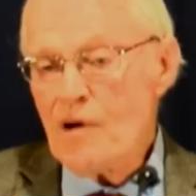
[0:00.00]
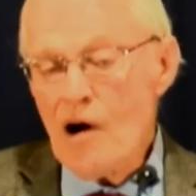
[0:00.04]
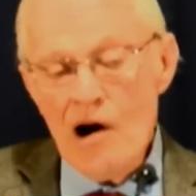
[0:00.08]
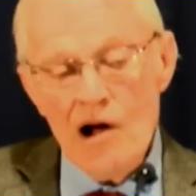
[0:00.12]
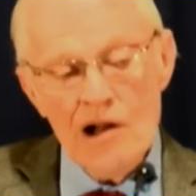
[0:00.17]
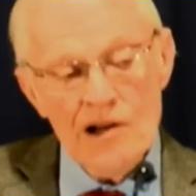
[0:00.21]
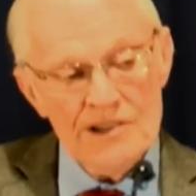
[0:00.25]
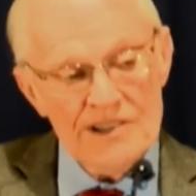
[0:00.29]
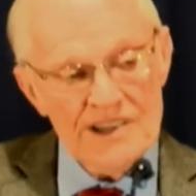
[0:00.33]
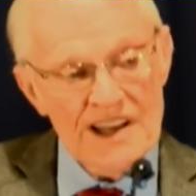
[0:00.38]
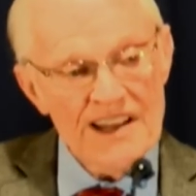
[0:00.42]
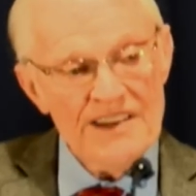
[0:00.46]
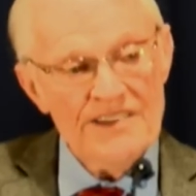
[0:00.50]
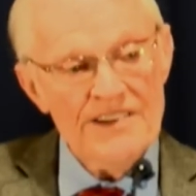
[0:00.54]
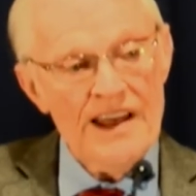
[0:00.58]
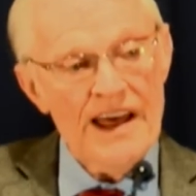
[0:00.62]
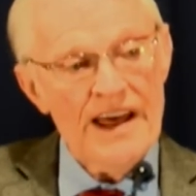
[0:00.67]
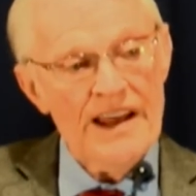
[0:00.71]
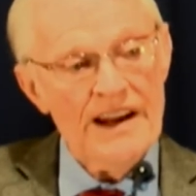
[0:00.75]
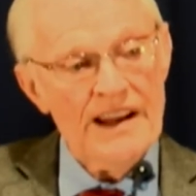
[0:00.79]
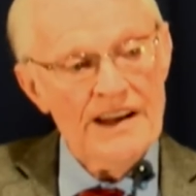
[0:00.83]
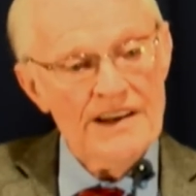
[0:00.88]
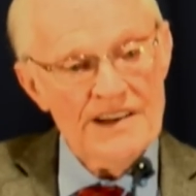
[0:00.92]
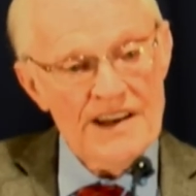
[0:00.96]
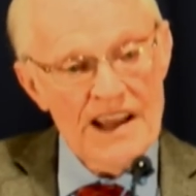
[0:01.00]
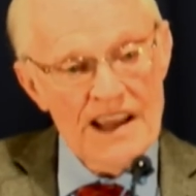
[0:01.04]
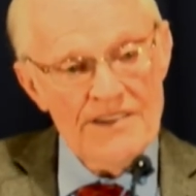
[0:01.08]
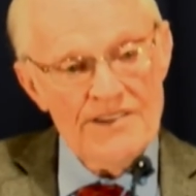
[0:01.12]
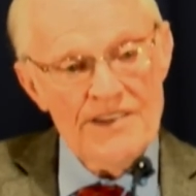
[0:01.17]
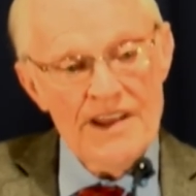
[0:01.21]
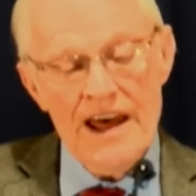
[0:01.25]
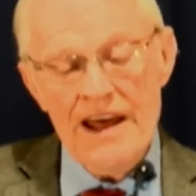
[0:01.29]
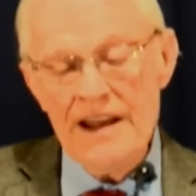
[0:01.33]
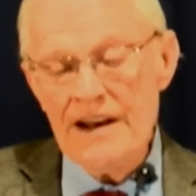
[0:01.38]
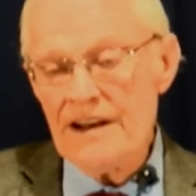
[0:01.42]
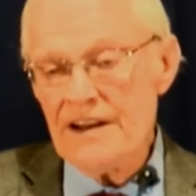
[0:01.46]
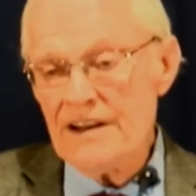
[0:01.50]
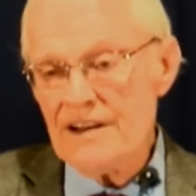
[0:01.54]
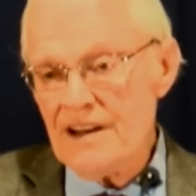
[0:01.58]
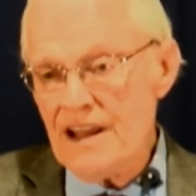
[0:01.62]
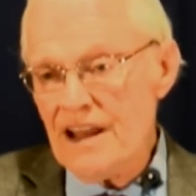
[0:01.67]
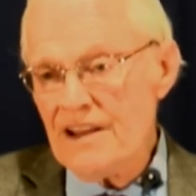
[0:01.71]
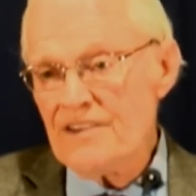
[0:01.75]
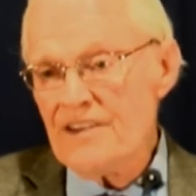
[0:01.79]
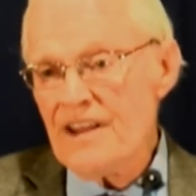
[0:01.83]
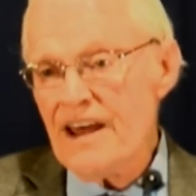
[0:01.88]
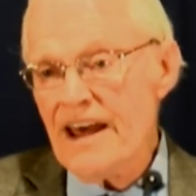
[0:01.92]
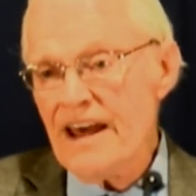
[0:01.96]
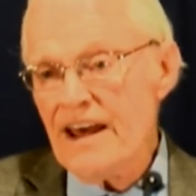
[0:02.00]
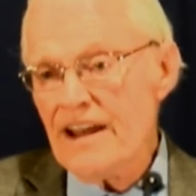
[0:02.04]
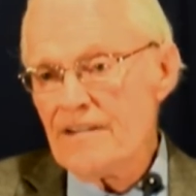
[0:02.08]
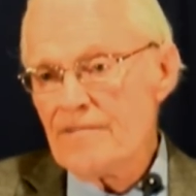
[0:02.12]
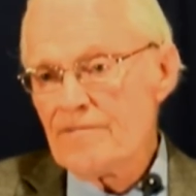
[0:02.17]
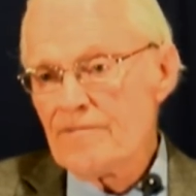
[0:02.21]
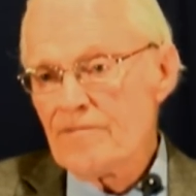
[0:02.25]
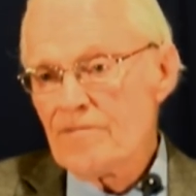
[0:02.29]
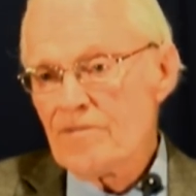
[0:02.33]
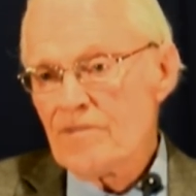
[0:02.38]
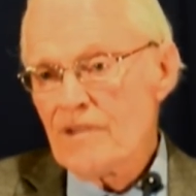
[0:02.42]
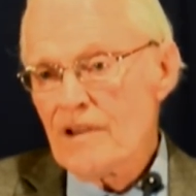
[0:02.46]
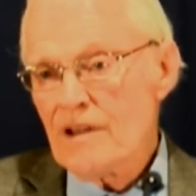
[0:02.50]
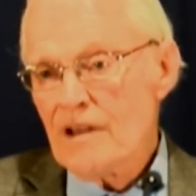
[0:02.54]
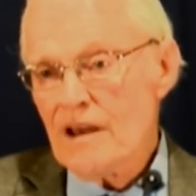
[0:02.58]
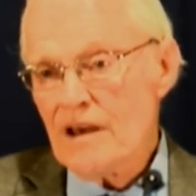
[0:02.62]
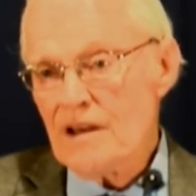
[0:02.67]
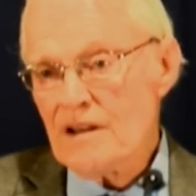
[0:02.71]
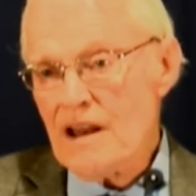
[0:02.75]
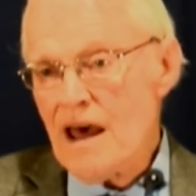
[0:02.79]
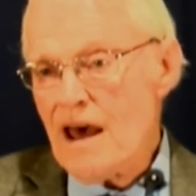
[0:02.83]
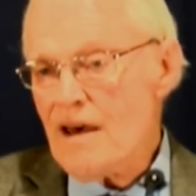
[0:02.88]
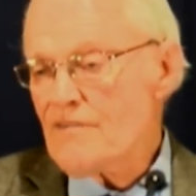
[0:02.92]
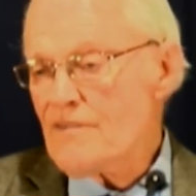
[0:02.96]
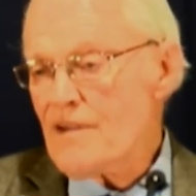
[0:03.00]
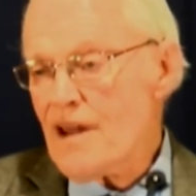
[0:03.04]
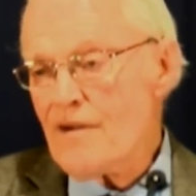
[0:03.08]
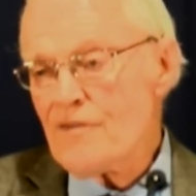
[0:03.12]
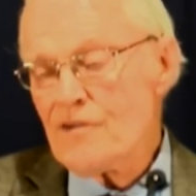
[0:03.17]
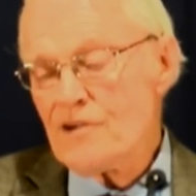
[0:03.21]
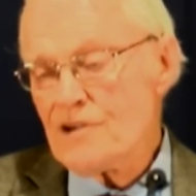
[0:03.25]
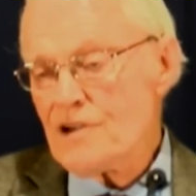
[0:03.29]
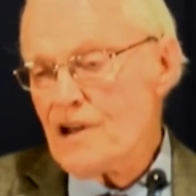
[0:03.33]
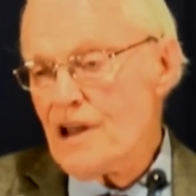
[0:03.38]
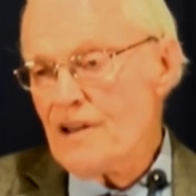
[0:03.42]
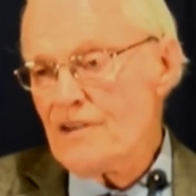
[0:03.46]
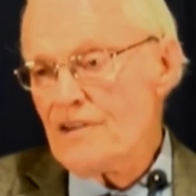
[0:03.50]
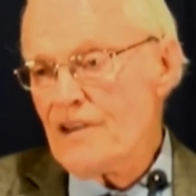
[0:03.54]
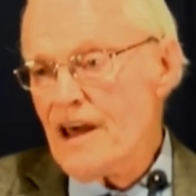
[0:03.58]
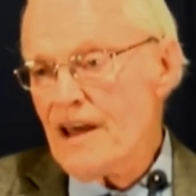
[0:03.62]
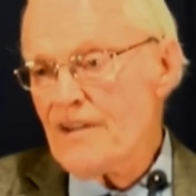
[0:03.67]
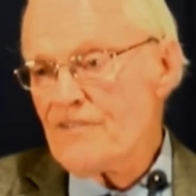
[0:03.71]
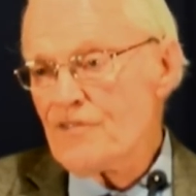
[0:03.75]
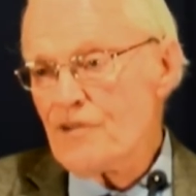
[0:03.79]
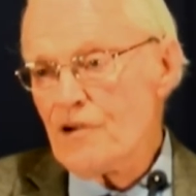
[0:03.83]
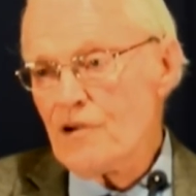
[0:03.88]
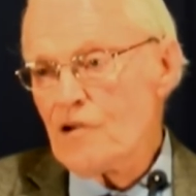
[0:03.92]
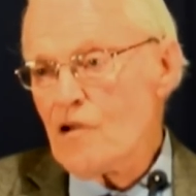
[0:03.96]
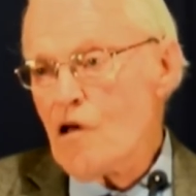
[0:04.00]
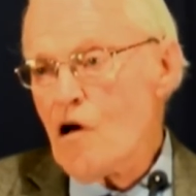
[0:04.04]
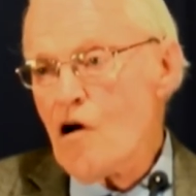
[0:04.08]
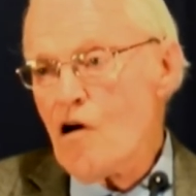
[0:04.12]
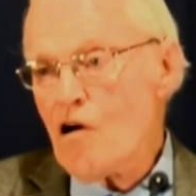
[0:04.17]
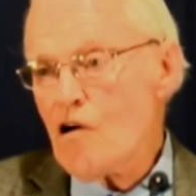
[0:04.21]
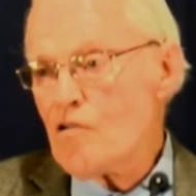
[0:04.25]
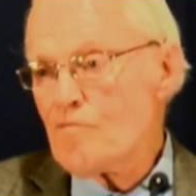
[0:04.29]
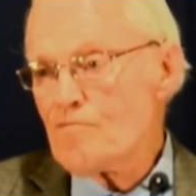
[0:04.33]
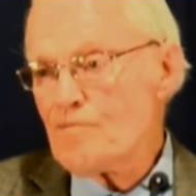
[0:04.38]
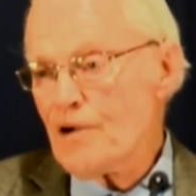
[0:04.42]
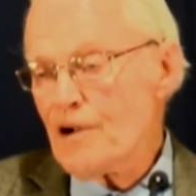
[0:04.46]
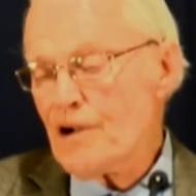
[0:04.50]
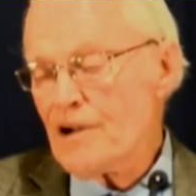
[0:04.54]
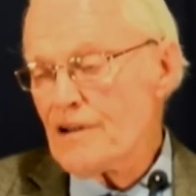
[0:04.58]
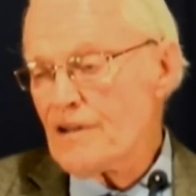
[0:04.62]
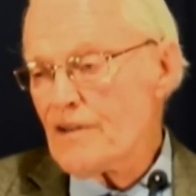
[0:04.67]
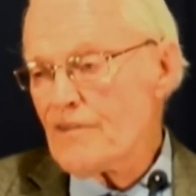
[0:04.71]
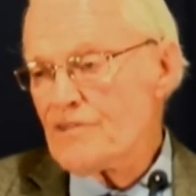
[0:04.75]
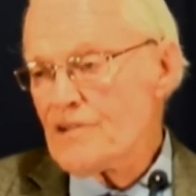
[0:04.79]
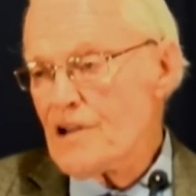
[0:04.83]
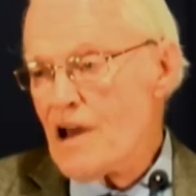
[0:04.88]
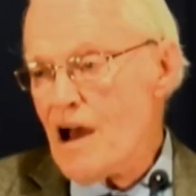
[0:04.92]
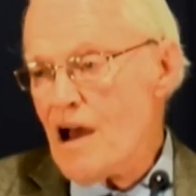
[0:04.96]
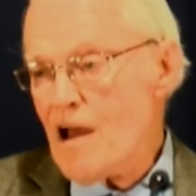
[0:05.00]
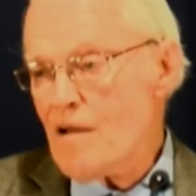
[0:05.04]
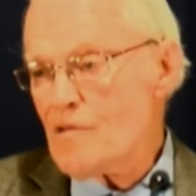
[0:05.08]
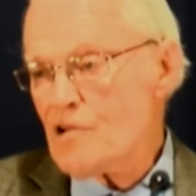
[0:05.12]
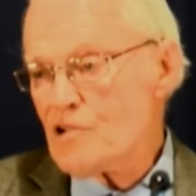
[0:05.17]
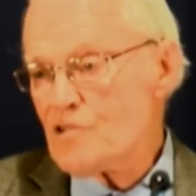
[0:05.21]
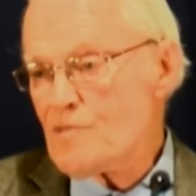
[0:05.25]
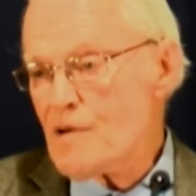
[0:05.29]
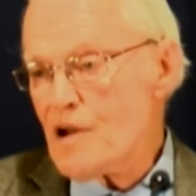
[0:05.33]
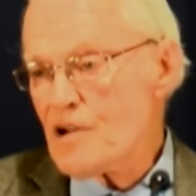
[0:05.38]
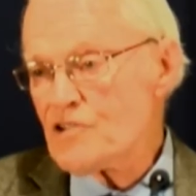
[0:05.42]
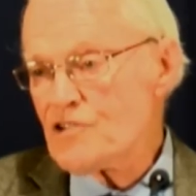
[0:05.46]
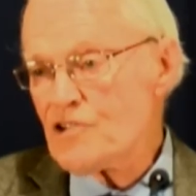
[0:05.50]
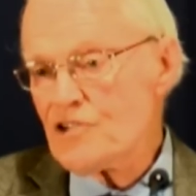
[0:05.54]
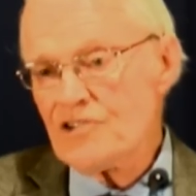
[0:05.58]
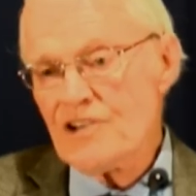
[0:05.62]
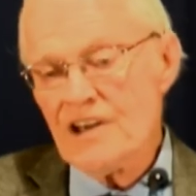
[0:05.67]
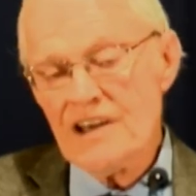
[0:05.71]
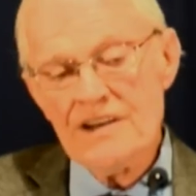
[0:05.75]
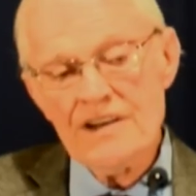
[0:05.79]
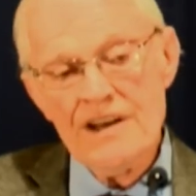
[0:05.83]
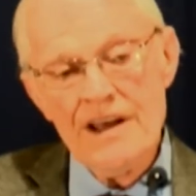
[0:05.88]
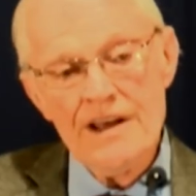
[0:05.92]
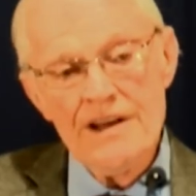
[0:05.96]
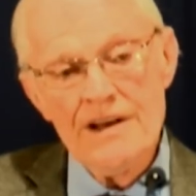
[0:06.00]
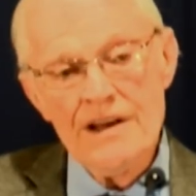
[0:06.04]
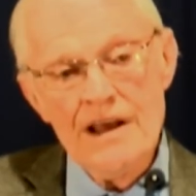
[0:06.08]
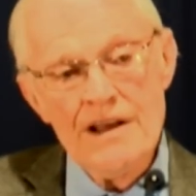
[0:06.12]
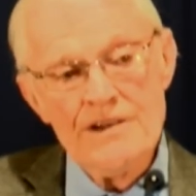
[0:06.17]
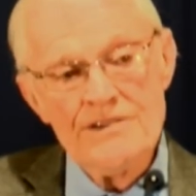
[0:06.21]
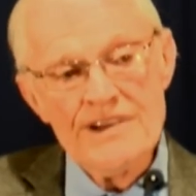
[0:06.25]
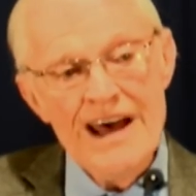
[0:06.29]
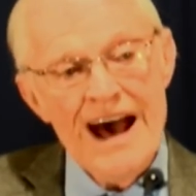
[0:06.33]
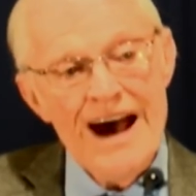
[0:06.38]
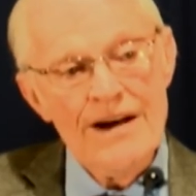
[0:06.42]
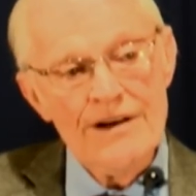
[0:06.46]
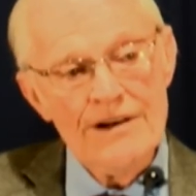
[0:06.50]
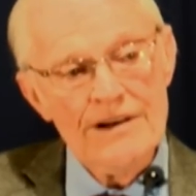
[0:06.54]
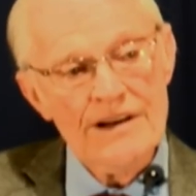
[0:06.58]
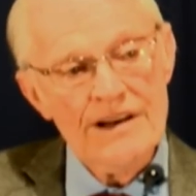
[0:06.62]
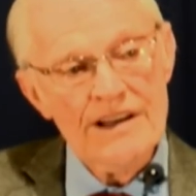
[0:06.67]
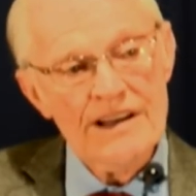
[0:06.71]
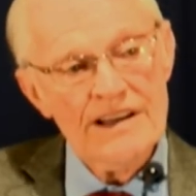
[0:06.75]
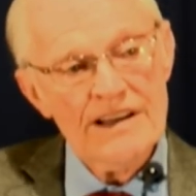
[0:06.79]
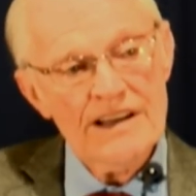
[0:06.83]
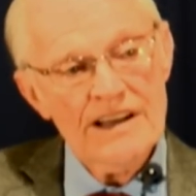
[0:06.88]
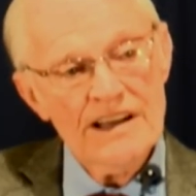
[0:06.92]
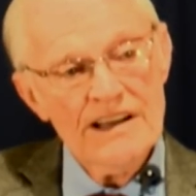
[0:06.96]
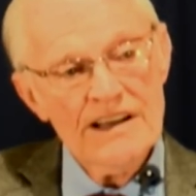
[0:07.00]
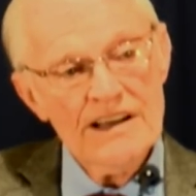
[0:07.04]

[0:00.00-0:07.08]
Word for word: Paul did that and did that and did that. And I've never done that for a long period of time as much as he did, undoubtedly.